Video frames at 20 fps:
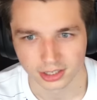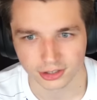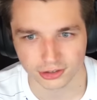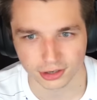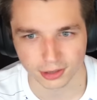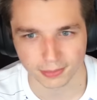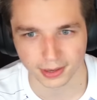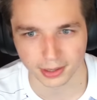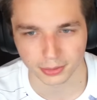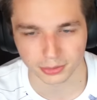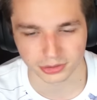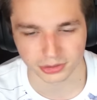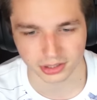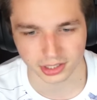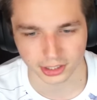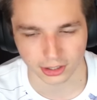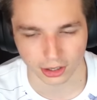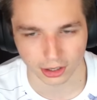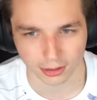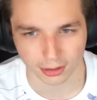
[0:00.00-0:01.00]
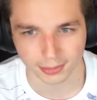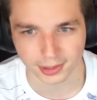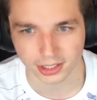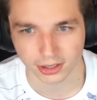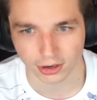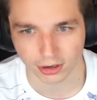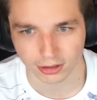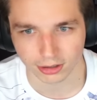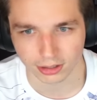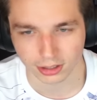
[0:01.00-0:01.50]
Jimbei was in the army.
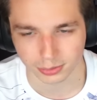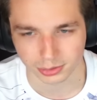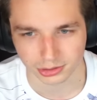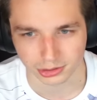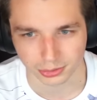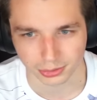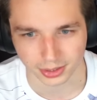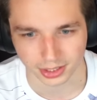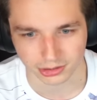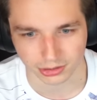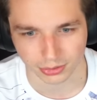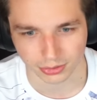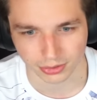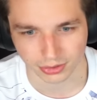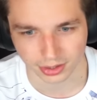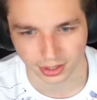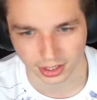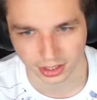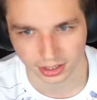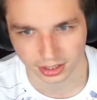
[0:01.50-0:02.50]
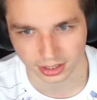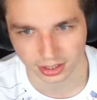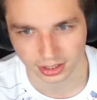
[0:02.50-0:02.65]
Arlong was doing his own thing.